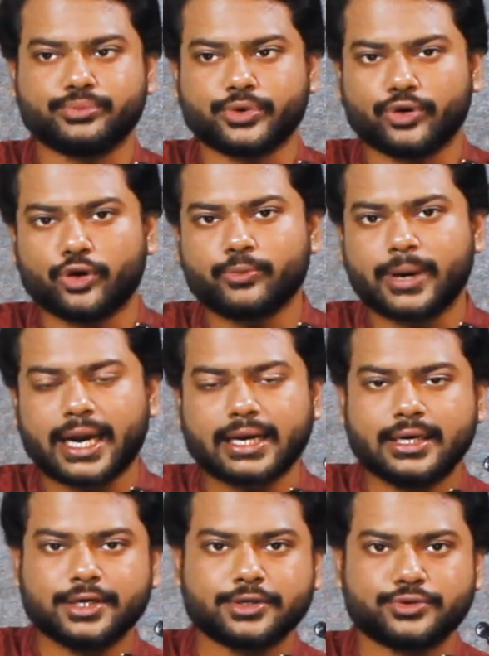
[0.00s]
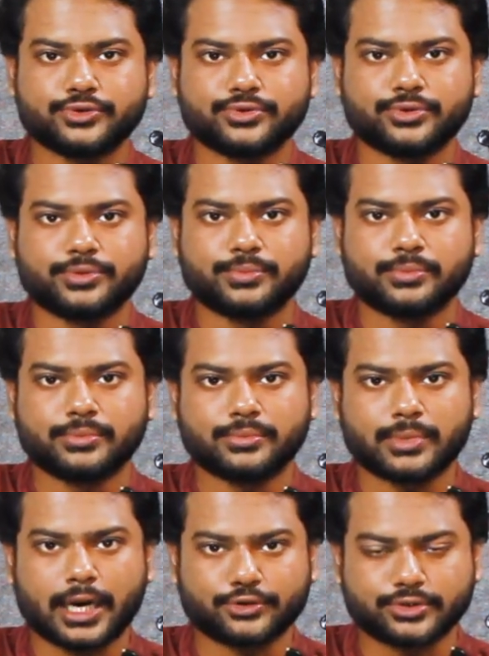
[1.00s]
go back to
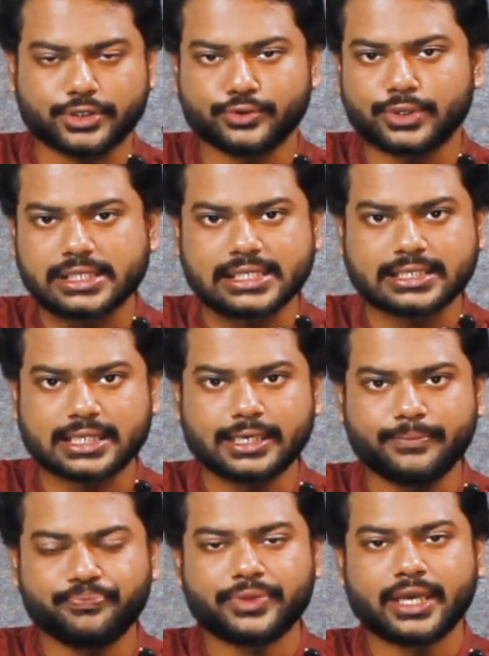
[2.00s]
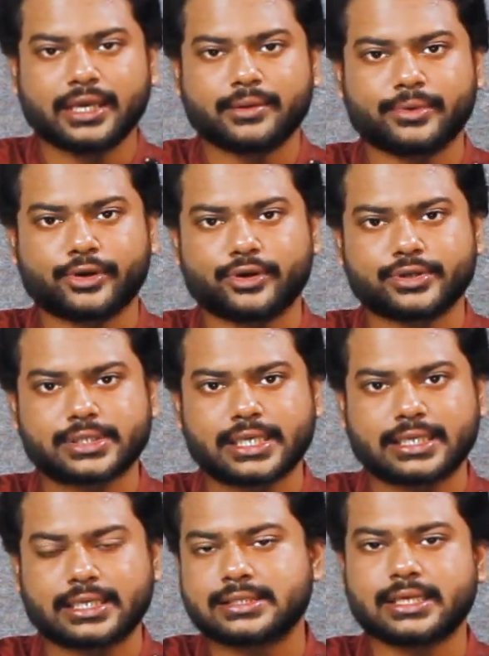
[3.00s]
how to tune a sitar, because
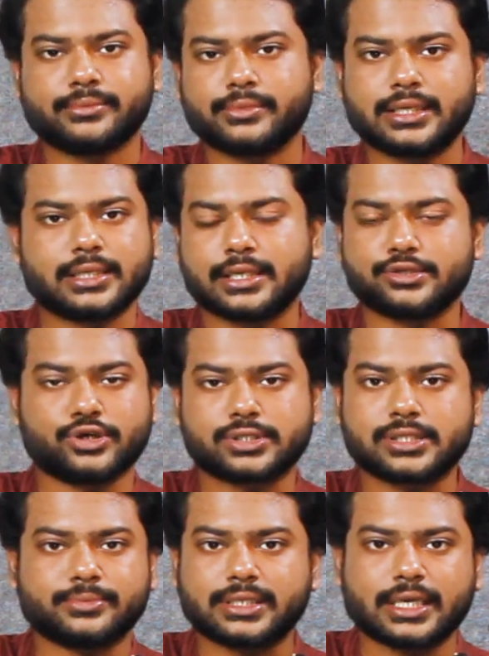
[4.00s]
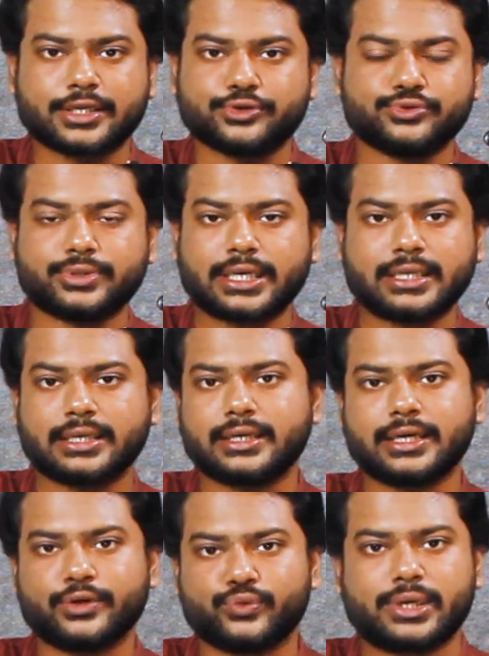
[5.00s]
it is not something that you can
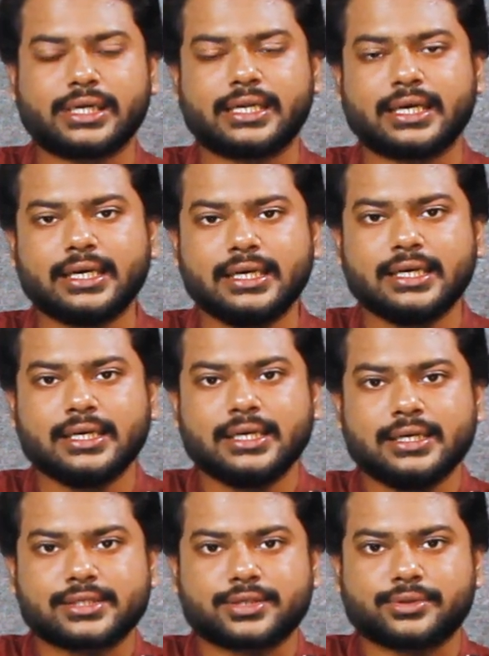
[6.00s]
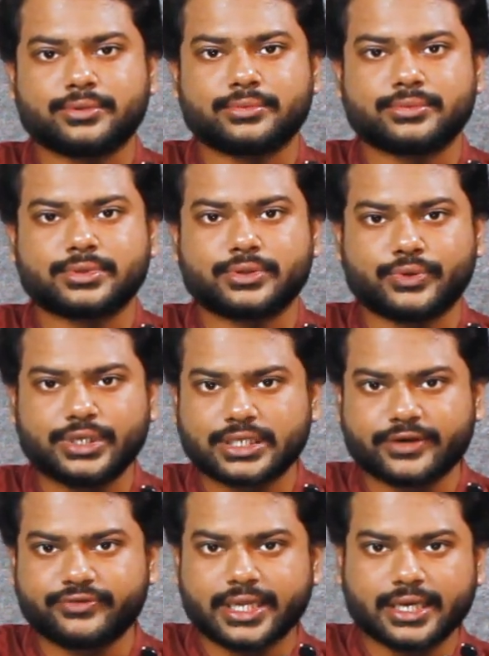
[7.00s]
learn in one day. So
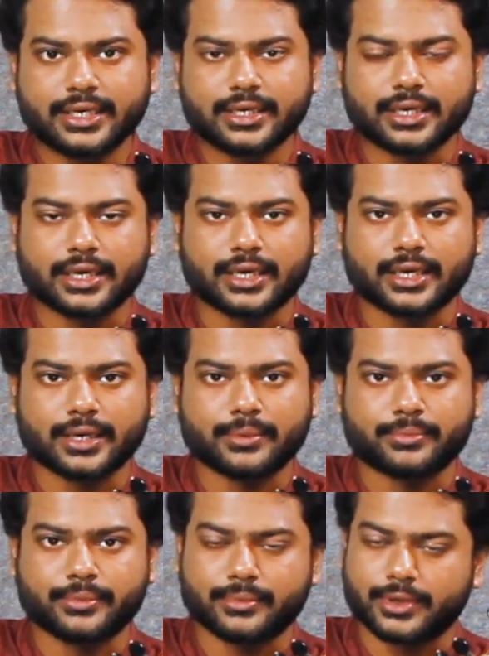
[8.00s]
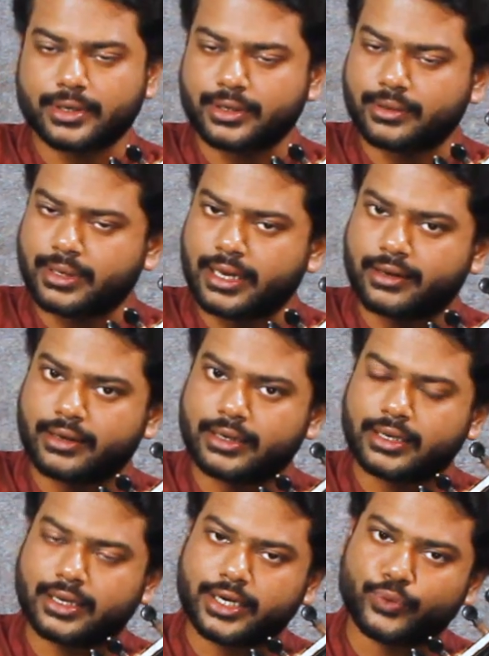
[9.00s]
reshuffling
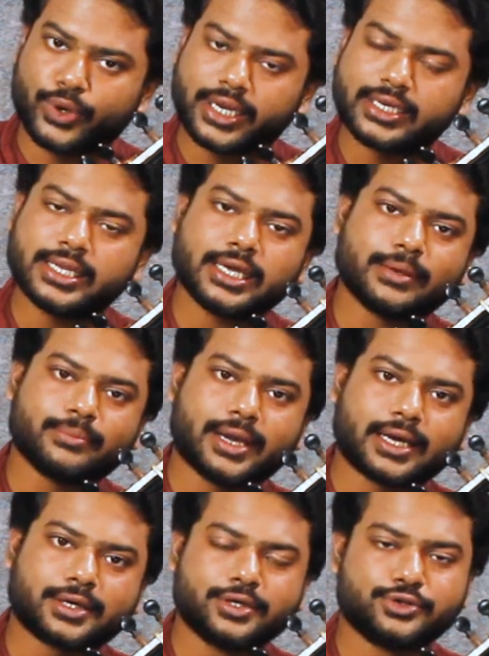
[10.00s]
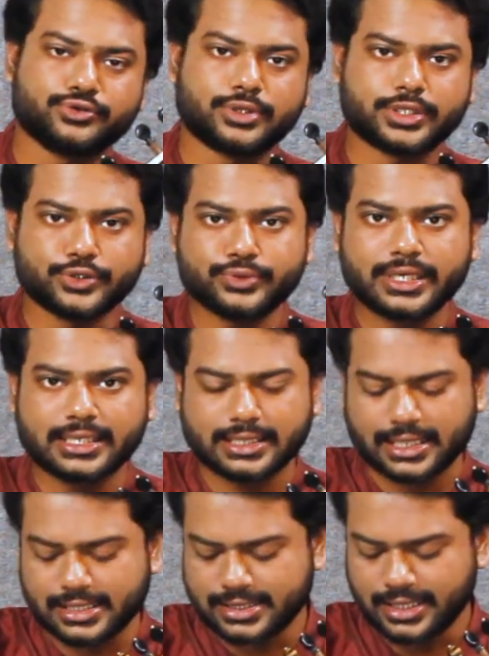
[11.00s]
and rewinding back to the tuning
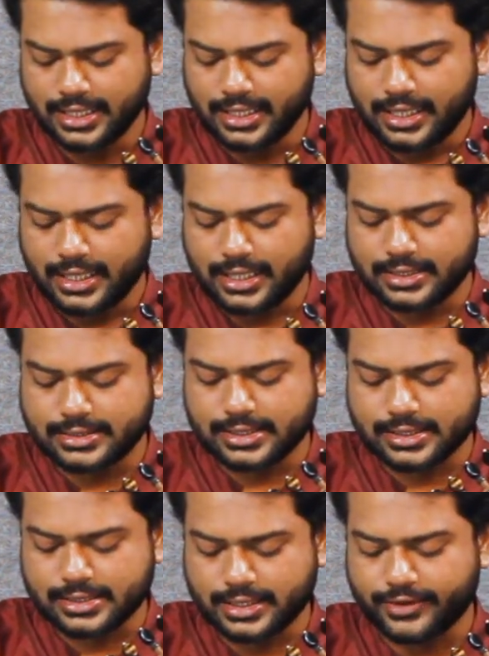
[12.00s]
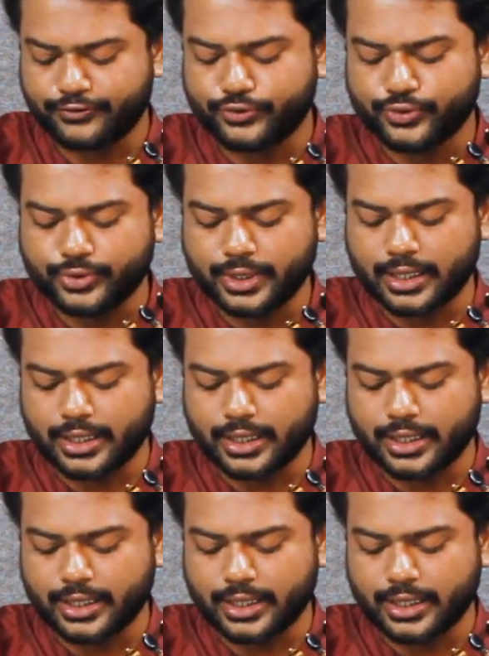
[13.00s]
class, I'll just give you